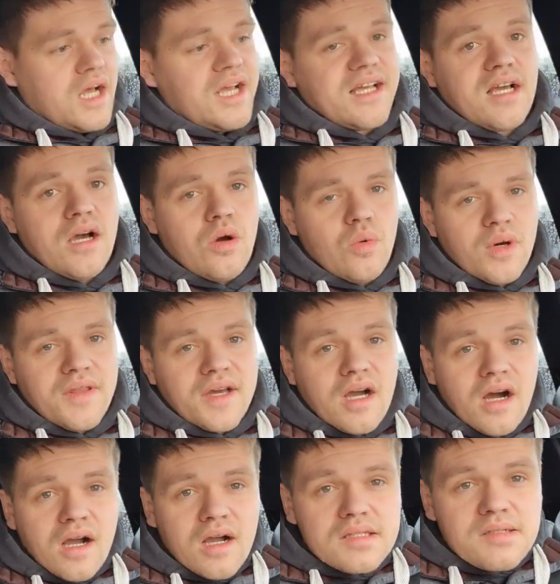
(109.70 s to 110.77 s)
like when the
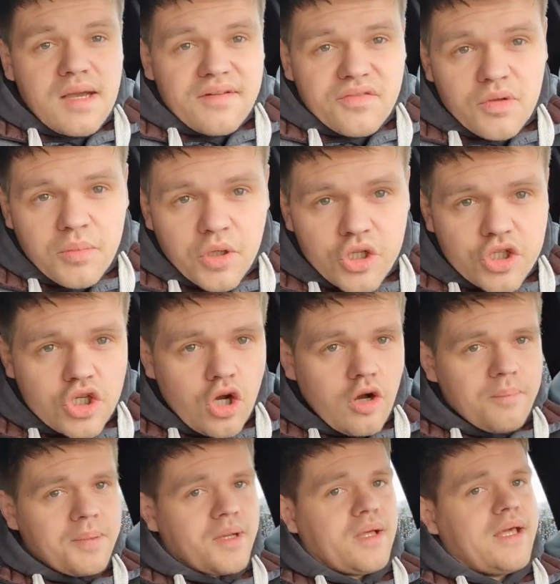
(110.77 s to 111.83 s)
car comes back from the body
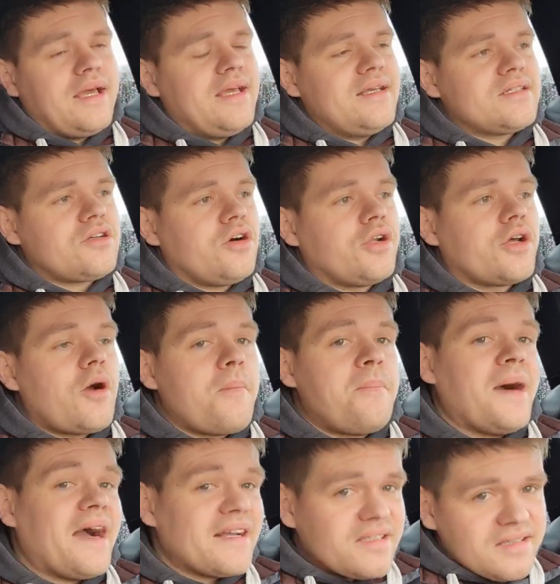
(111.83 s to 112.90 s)
shop, it's got to go
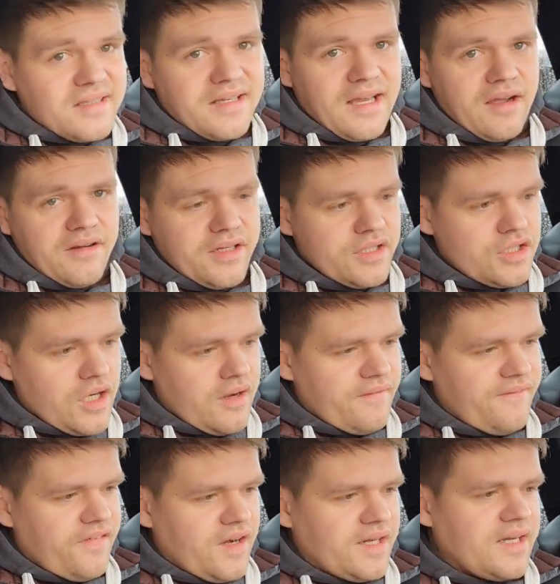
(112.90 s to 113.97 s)
back to the garage
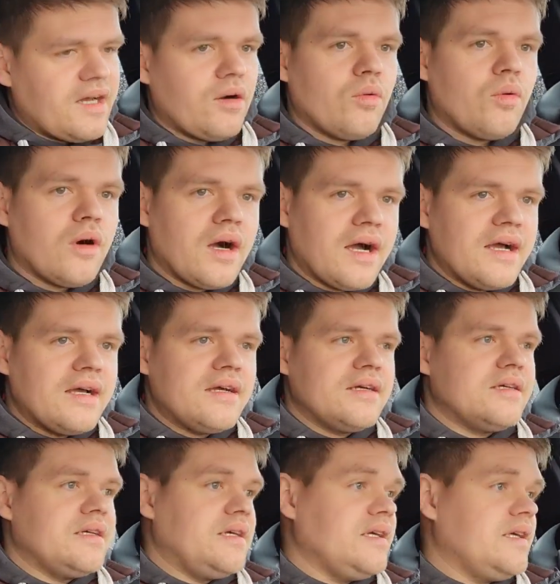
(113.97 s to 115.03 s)
and find out why
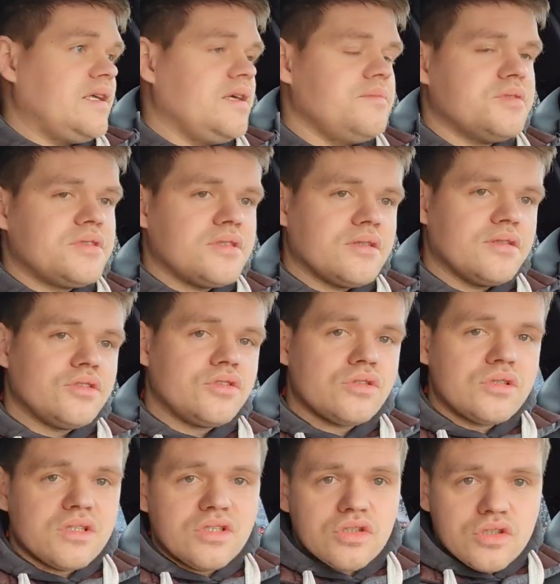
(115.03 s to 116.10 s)
it keeps
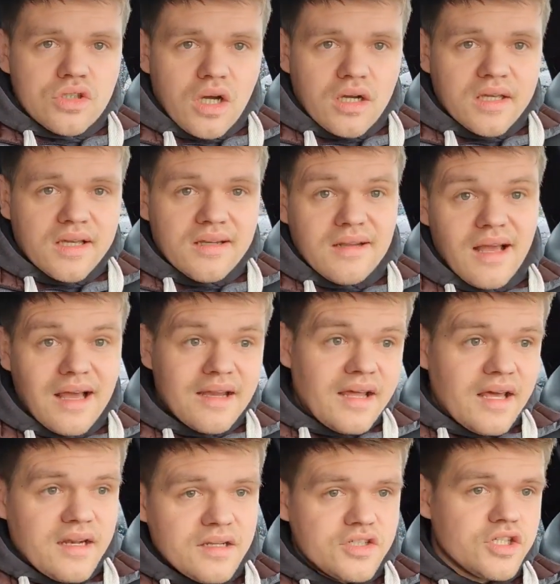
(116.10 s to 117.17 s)
chucking an
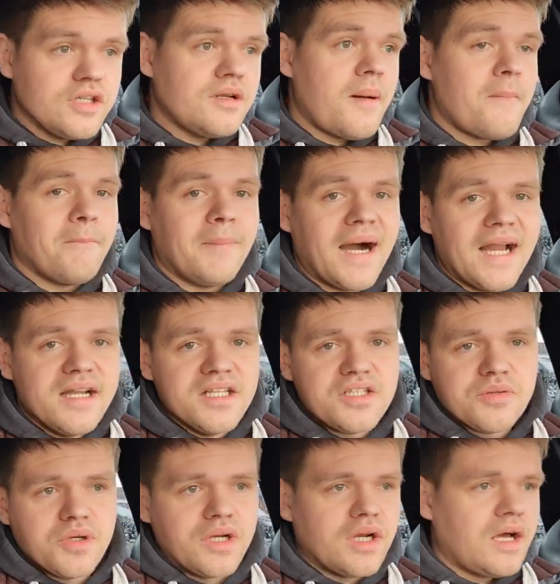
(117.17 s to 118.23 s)
engine
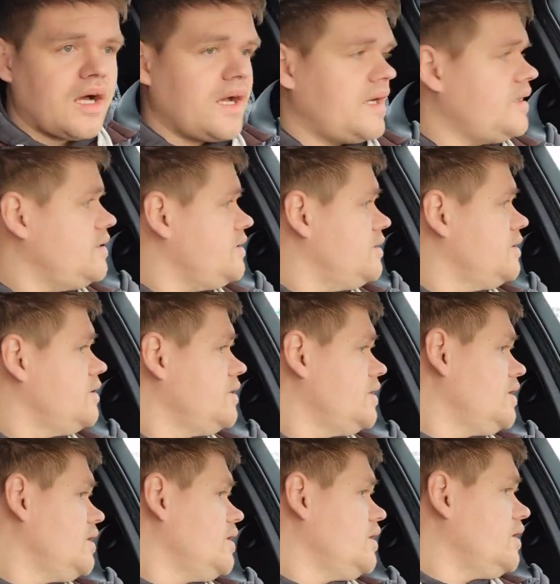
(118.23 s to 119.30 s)
management light.
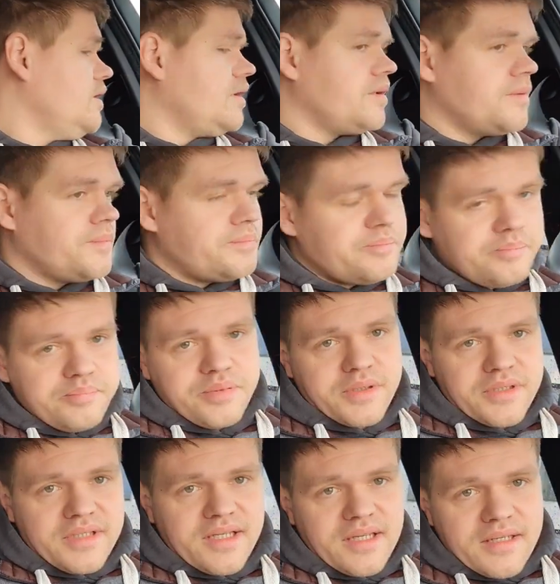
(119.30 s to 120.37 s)

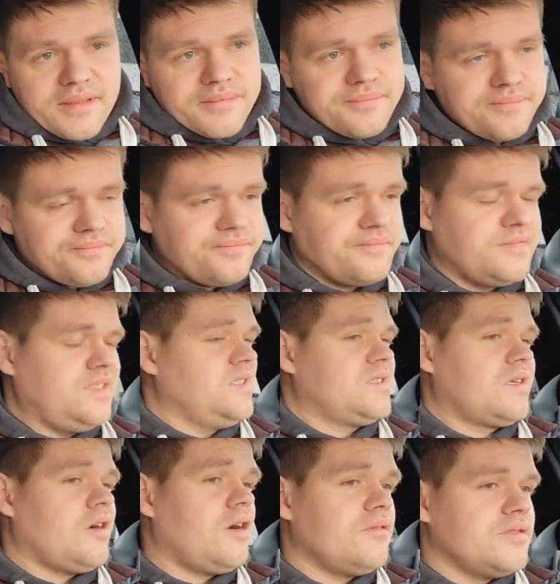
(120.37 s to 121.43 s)
But yeah, this
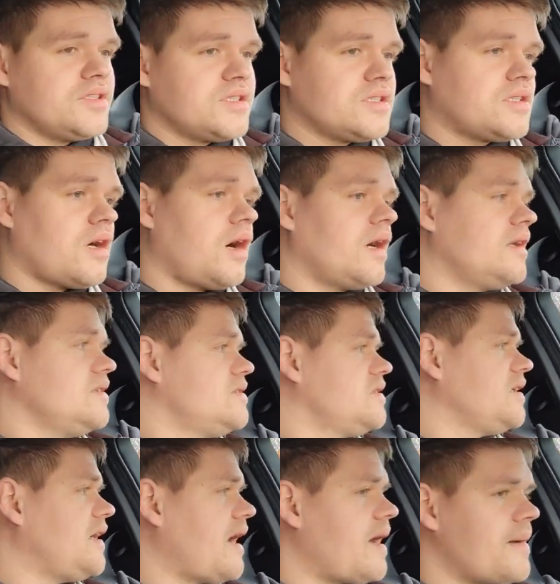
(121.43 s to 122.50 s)
car is starting to